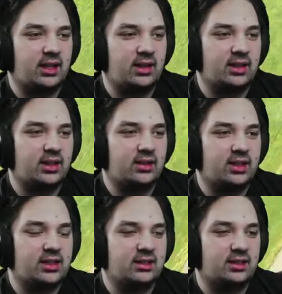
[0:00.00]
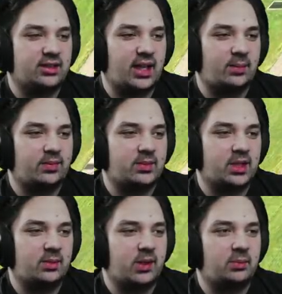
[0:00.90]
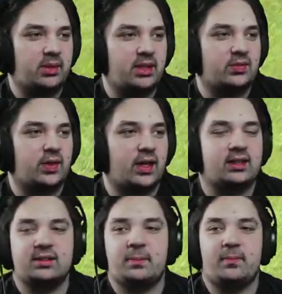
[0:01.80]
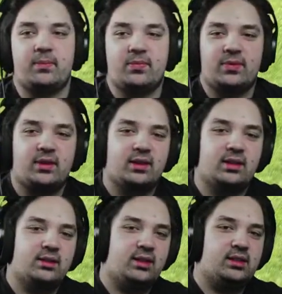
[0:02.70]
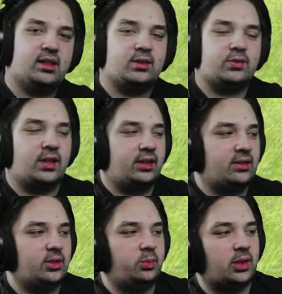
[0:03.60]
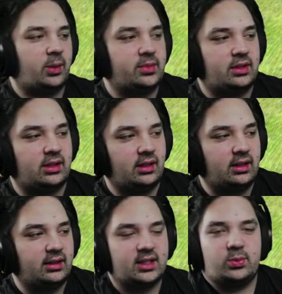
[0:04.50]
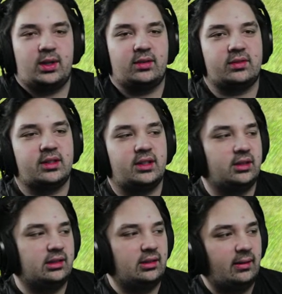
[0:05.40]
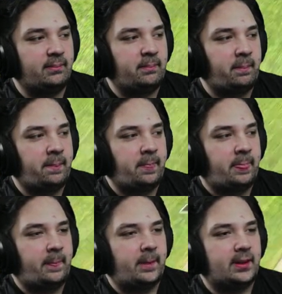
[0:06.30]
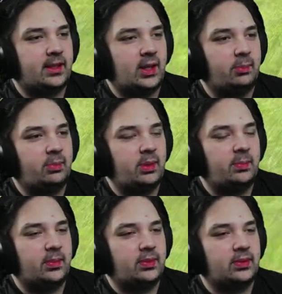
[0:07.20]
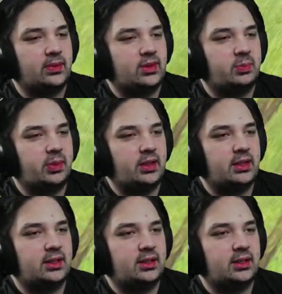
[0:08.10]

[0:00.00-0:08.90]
Harry, Harry gets a little tap from Champagne, but he's fine. These guys are fine. There's no problems here. That's whatever, you know? Like a couple people spun it.